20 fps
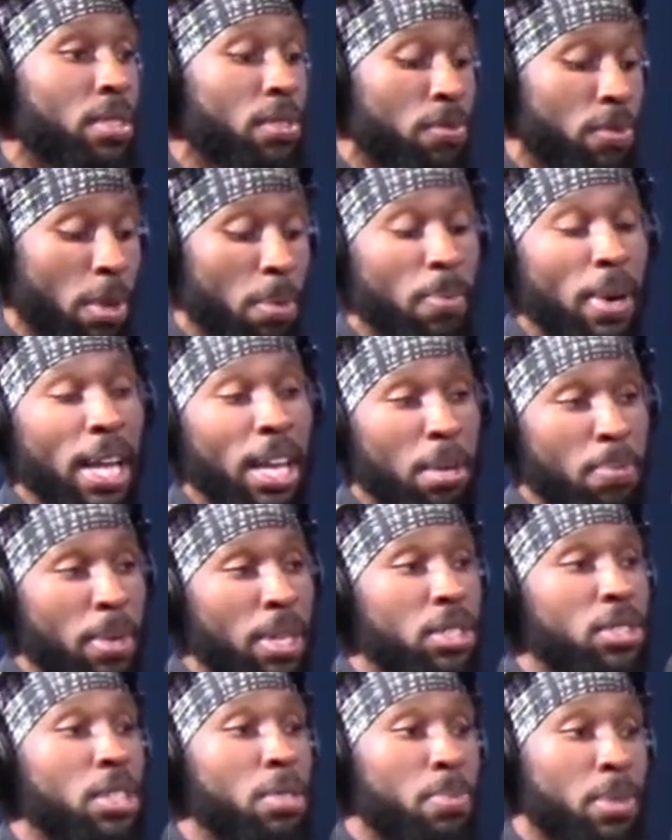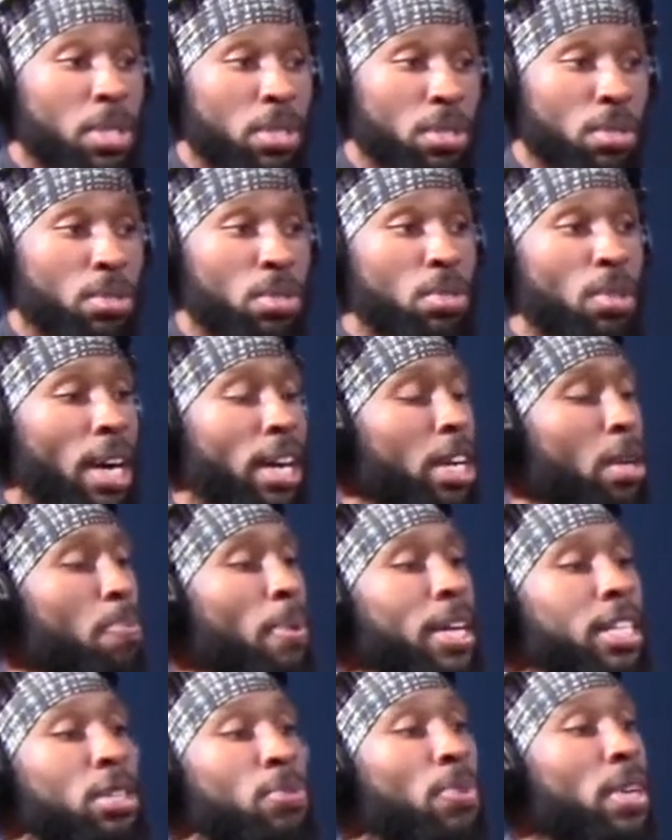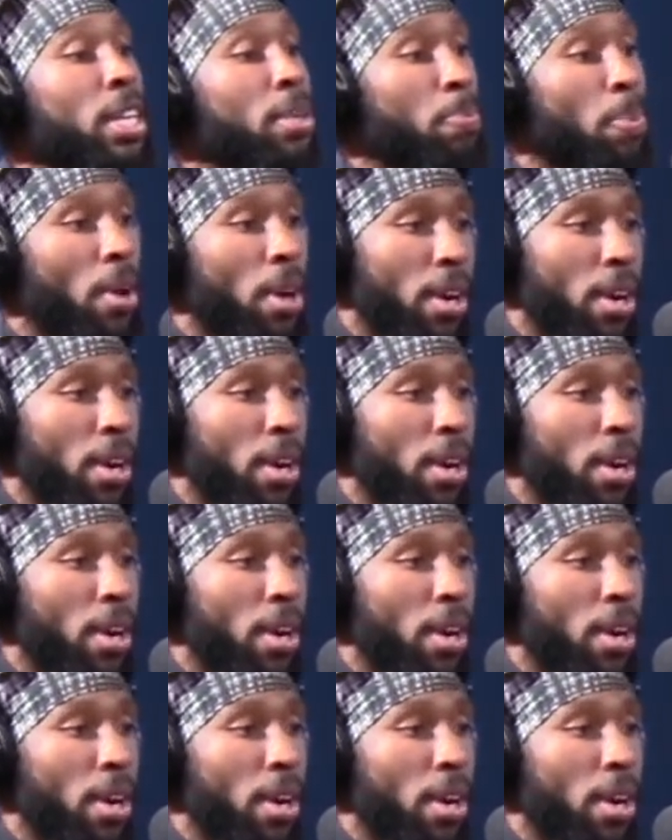From elementary, middle school, I couldn't pass the reading part.